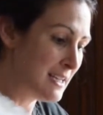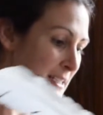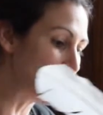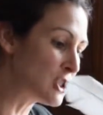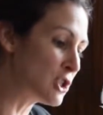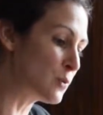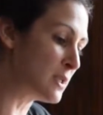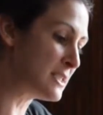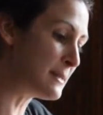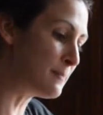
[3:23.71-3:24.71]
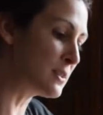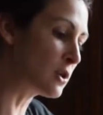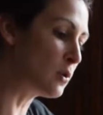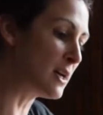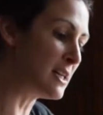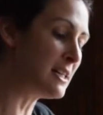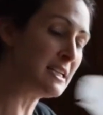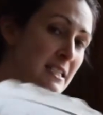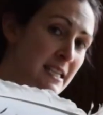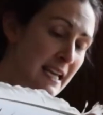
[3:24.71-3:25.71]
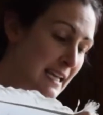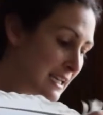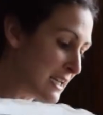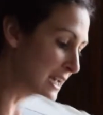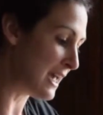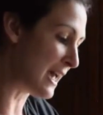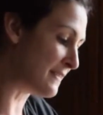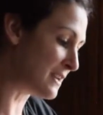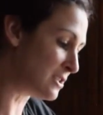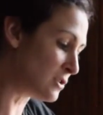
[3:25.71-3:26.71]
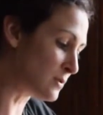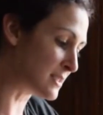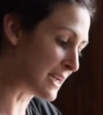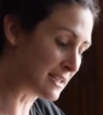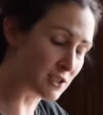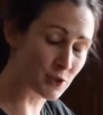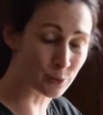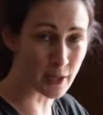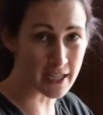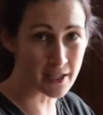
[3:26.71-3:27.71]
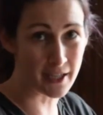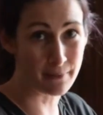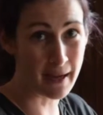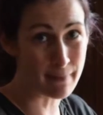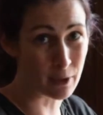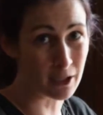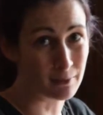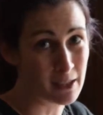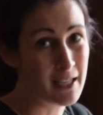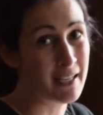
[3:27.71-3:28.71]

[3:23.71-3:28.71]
Teachers would dip the quill into ink and then use that to write on paper.